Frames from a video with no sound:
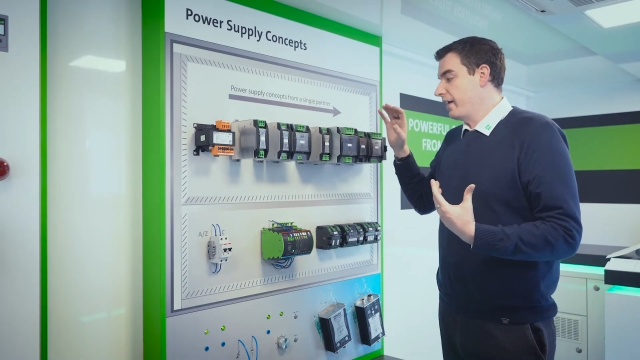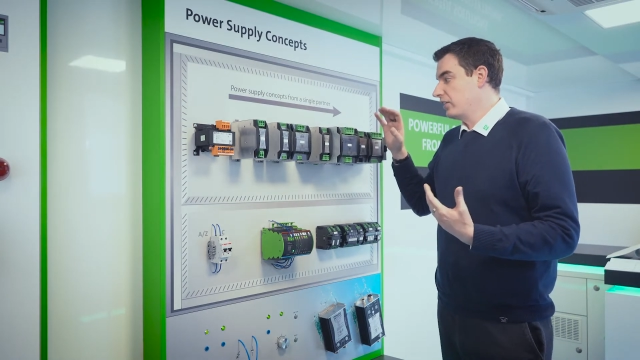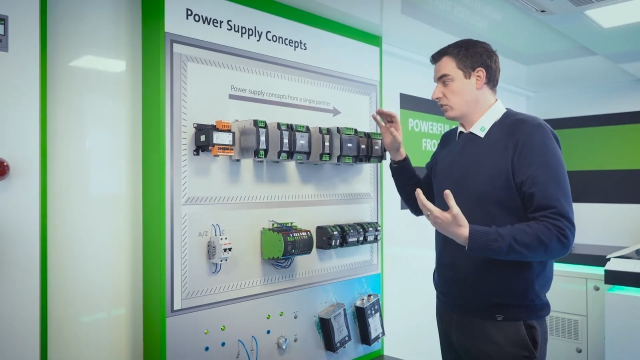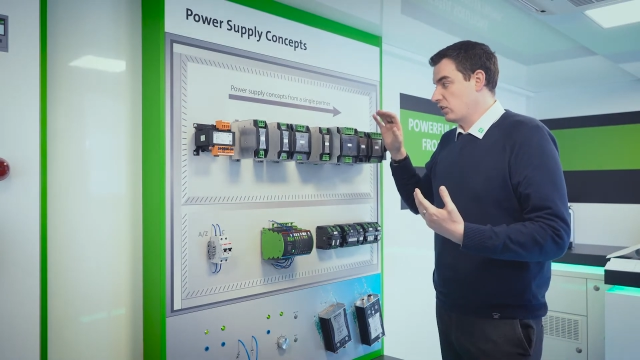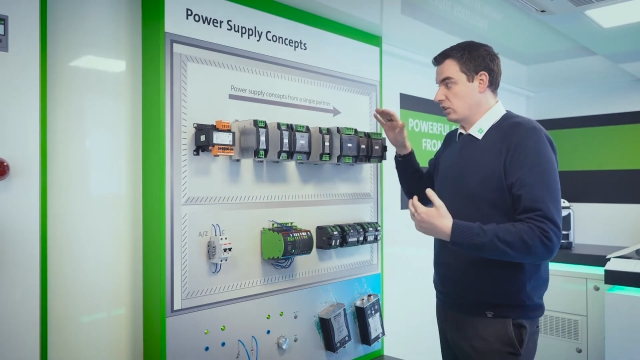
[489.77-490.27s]

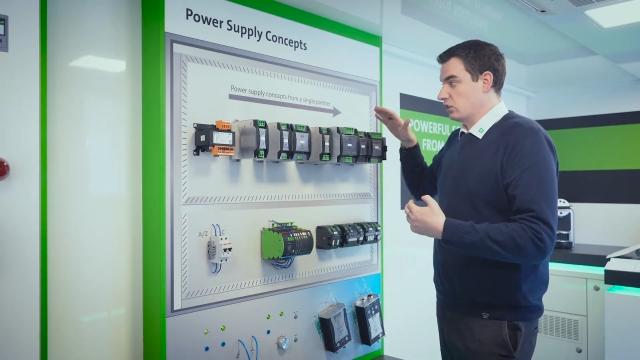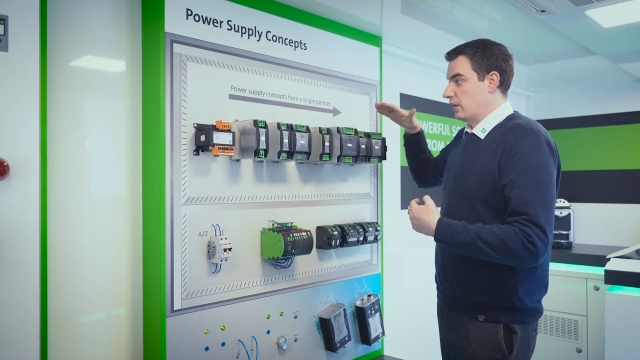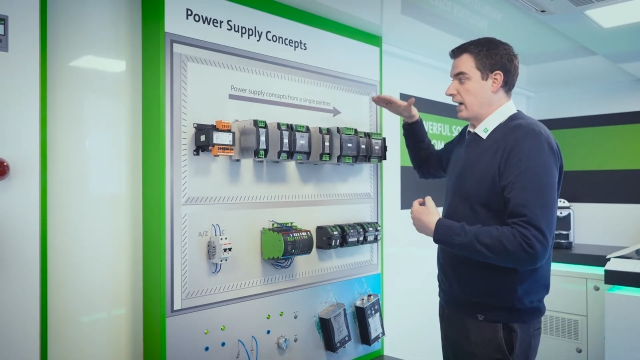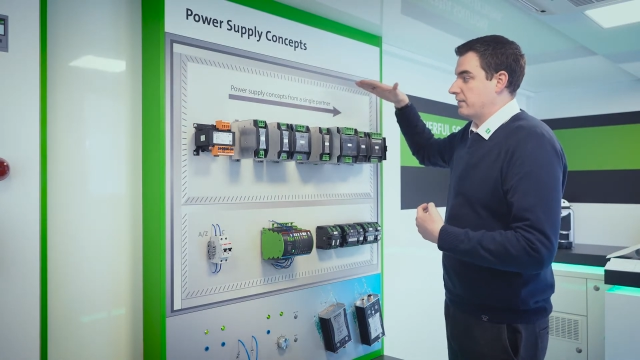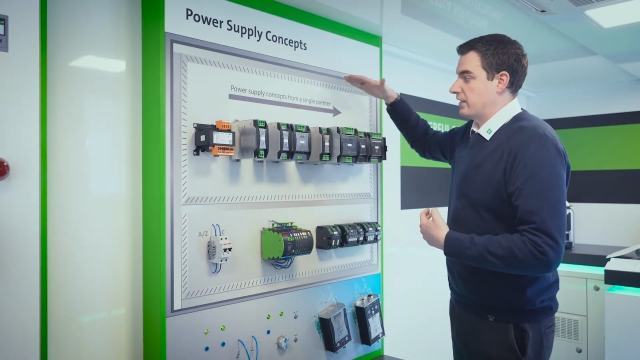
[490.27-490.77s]
so that you
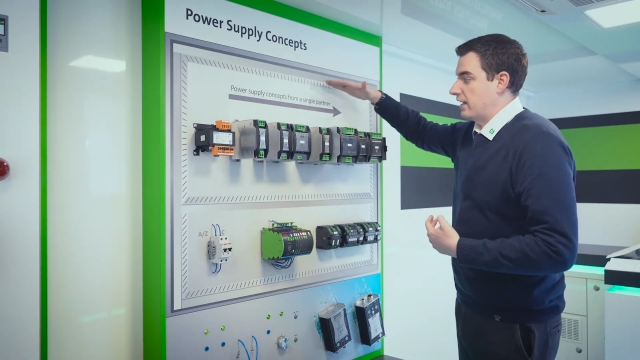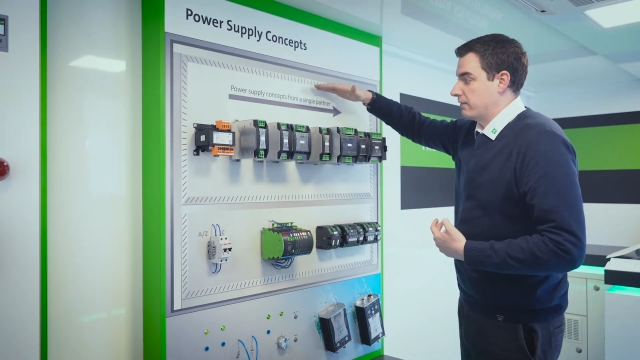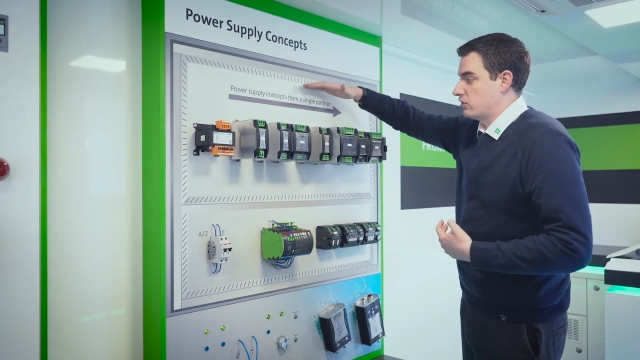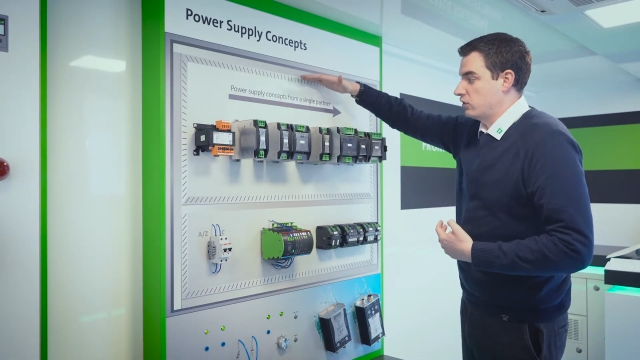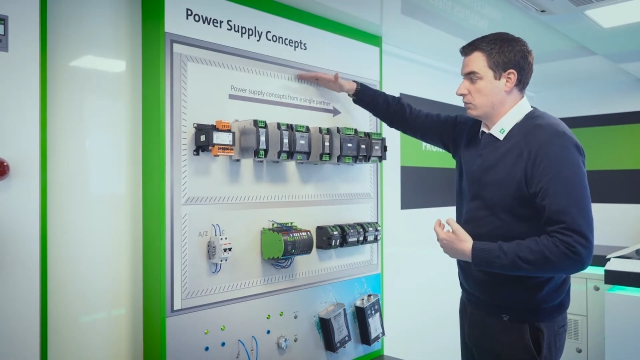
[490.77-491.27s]
don't have to
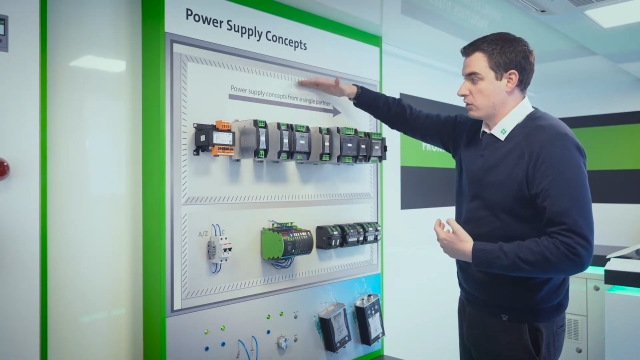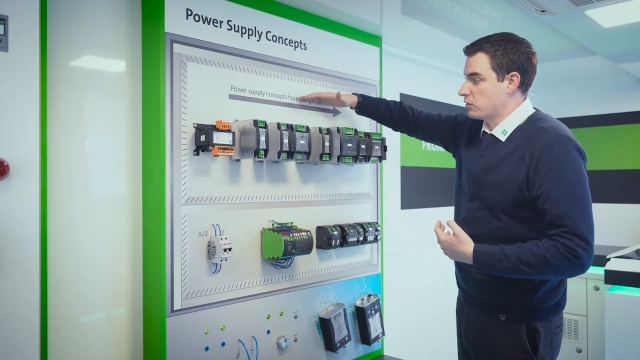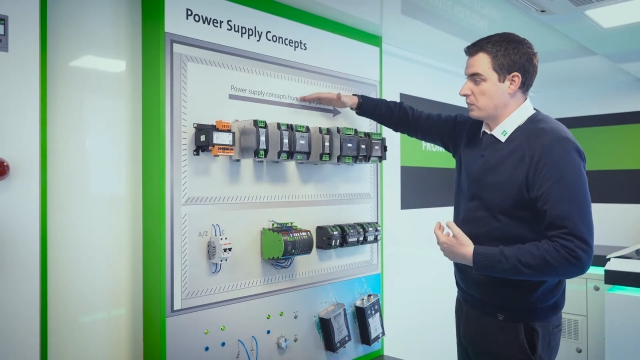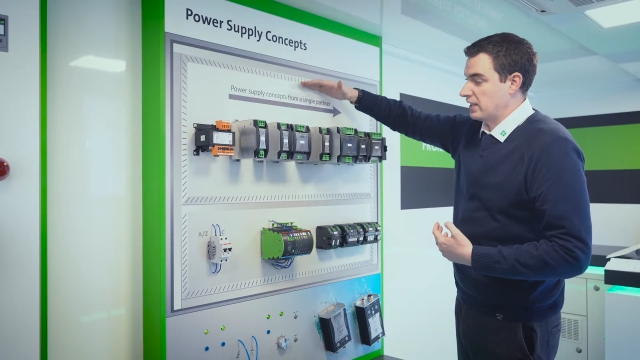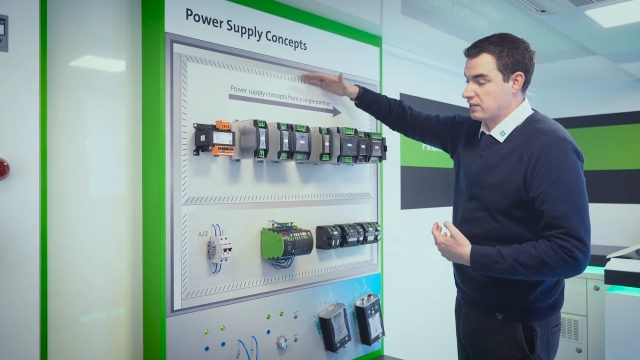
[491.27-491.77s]
have too
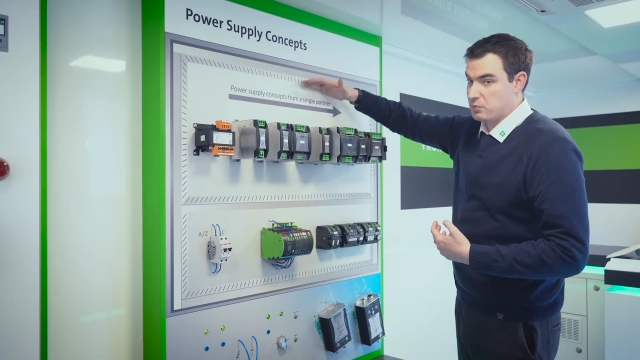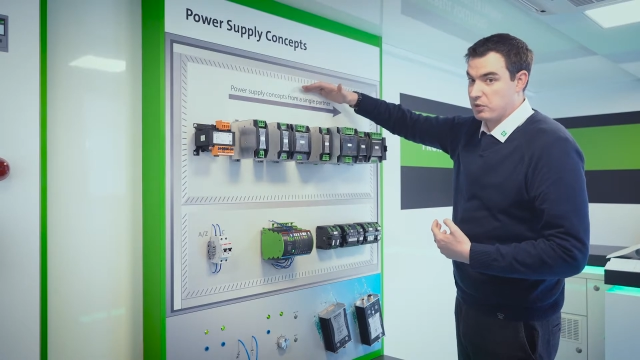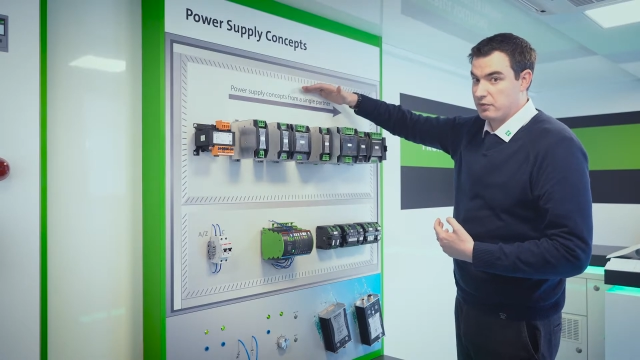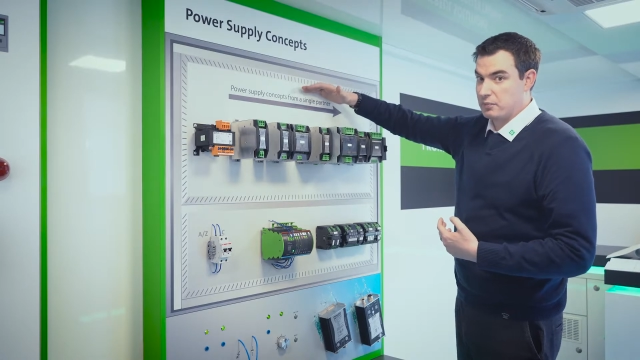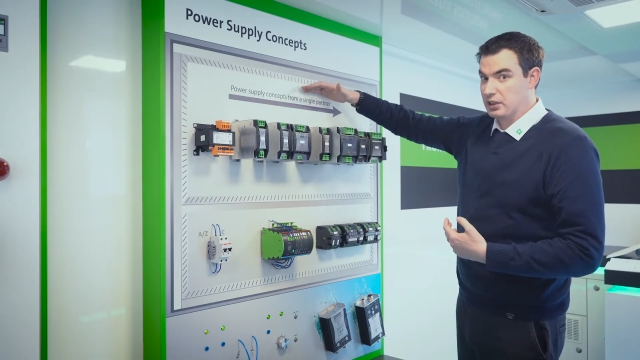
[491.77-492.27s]
much space
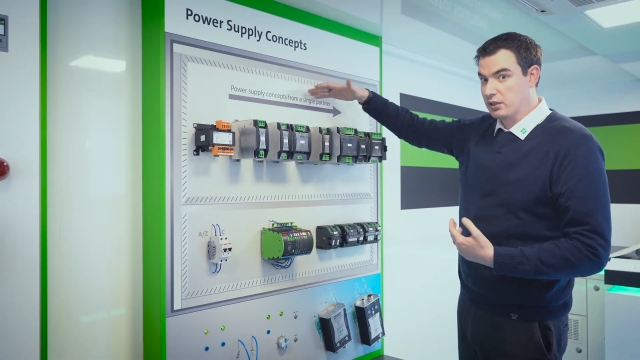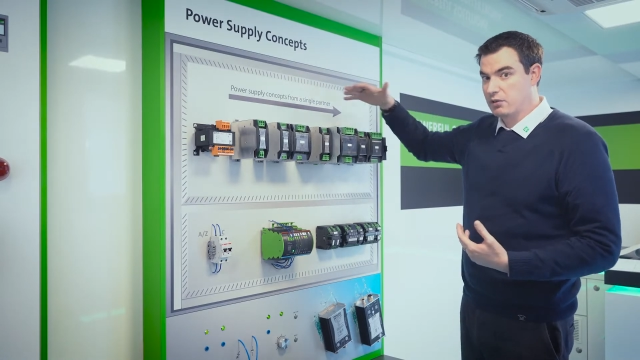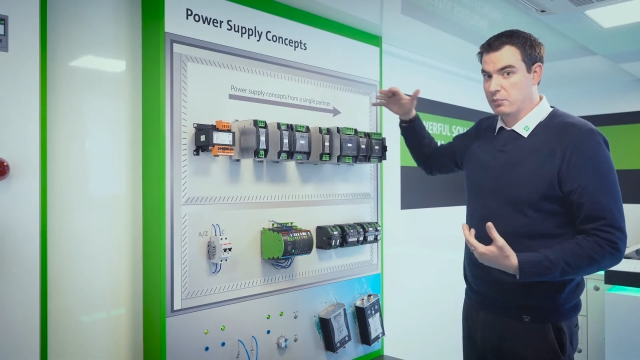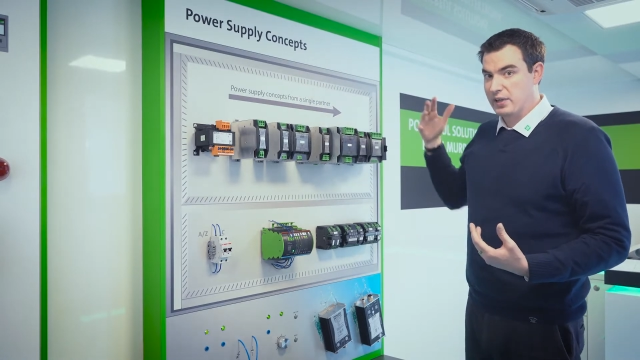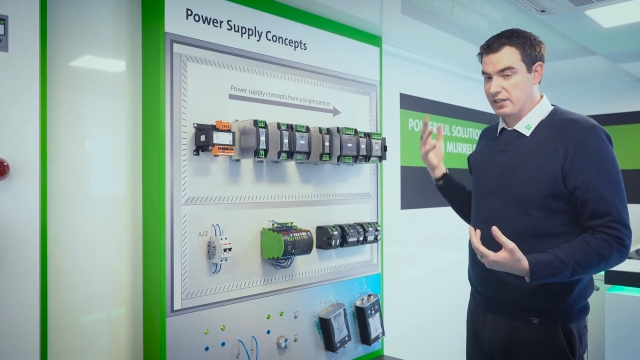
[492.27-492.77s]
above and below
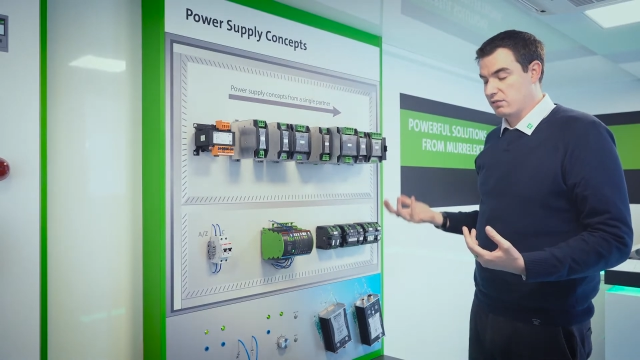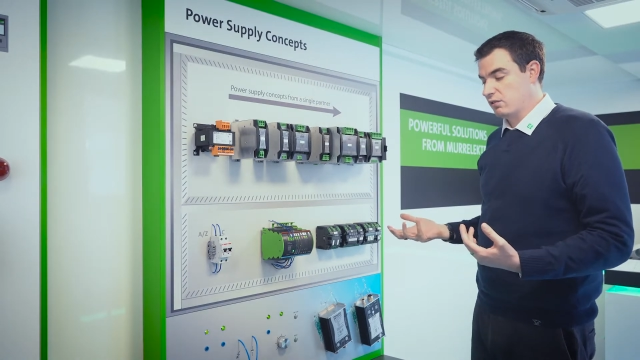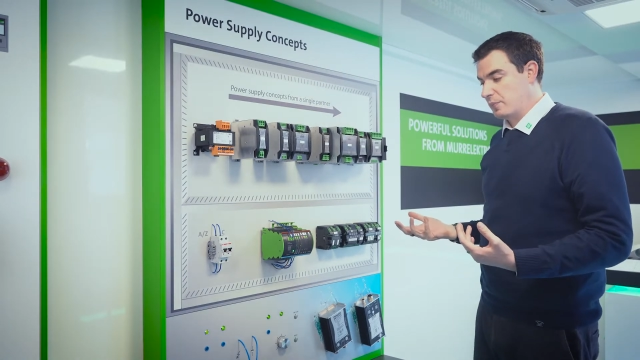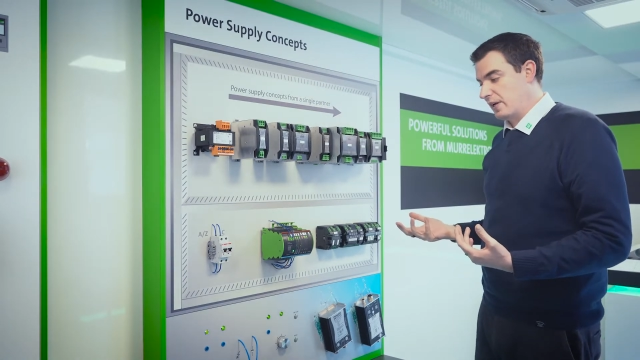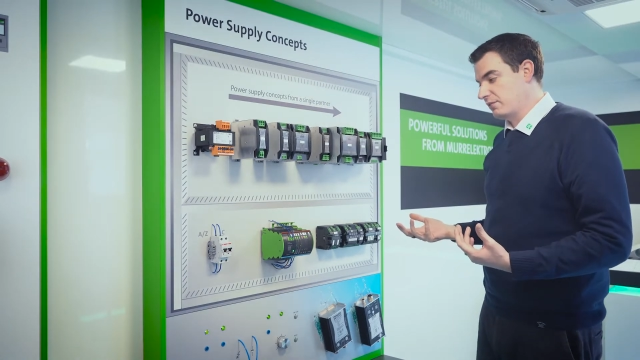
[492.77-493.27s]
compared to
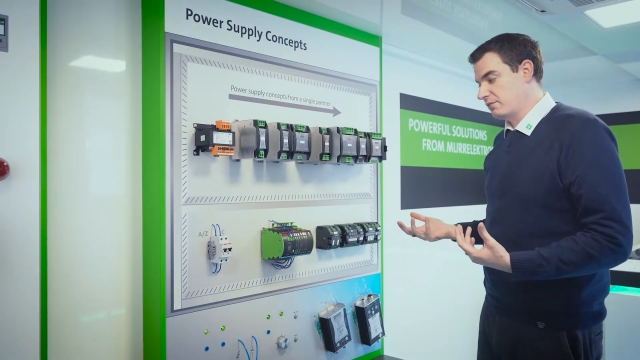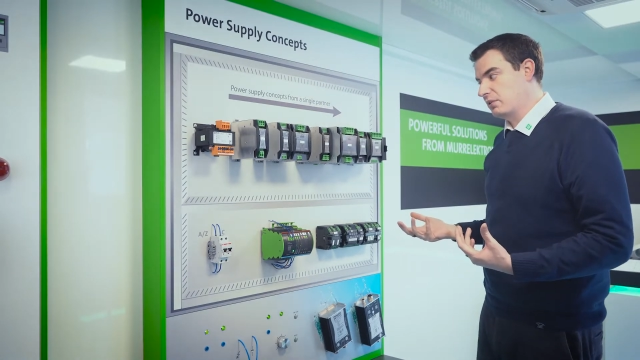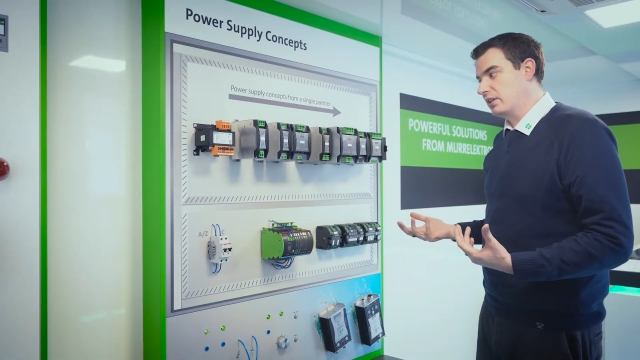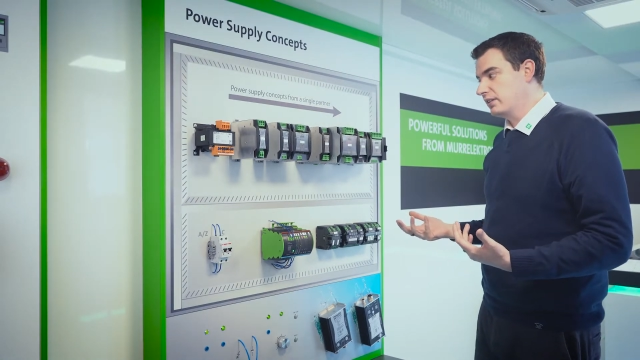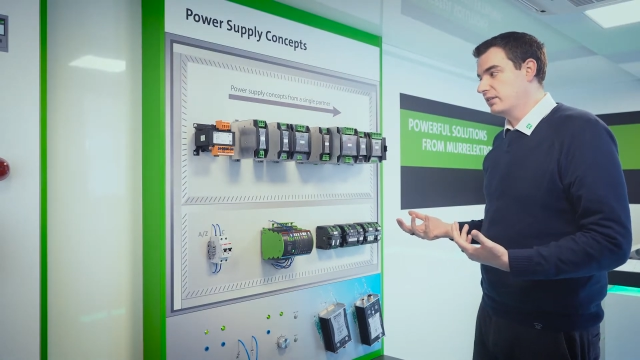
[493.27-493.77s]
other power
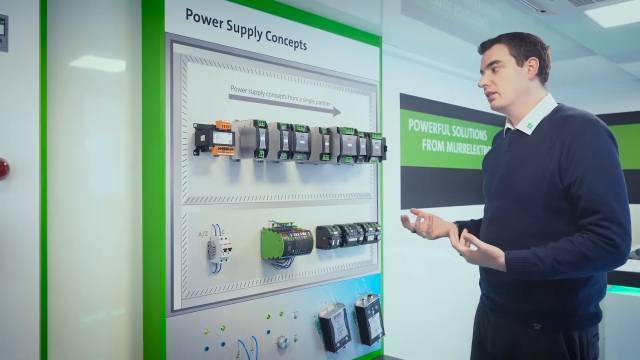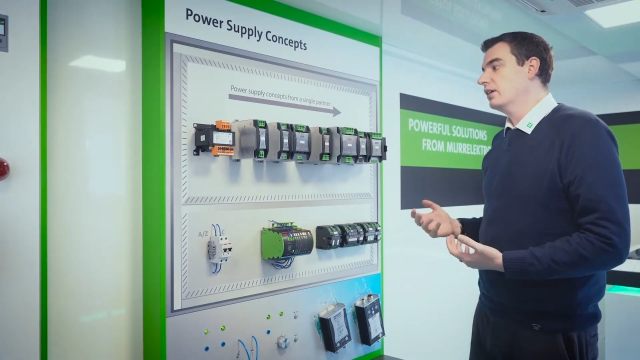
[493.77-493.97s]
supplies.